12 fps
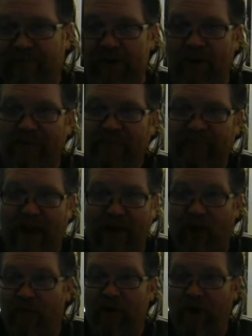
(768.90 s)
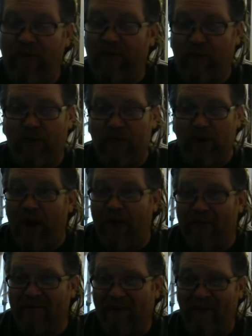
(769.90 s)
So I can come to your living room and draw
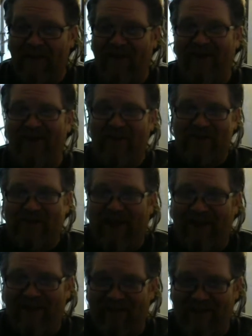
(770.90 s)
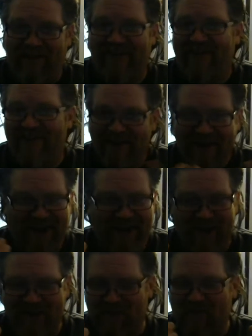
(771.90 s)
you. I mean, you know what I'm saying? It
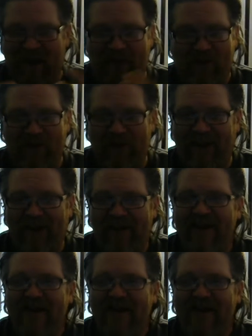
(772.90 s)
doesn't matter to me.